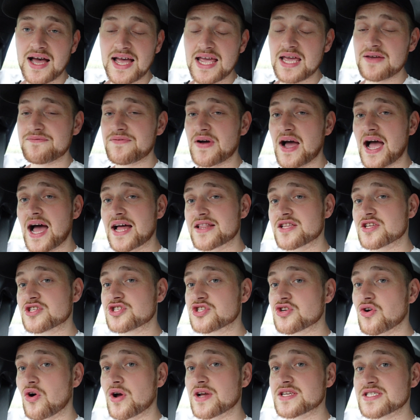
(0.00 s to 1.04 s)
If I had the
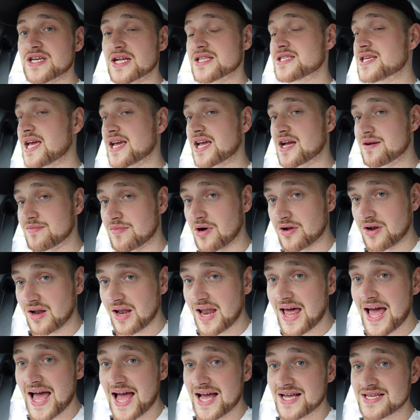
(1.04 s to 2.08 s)
choice, I'd take a
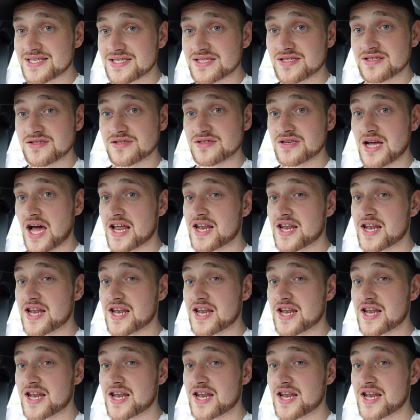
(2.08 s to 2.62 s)
Model S.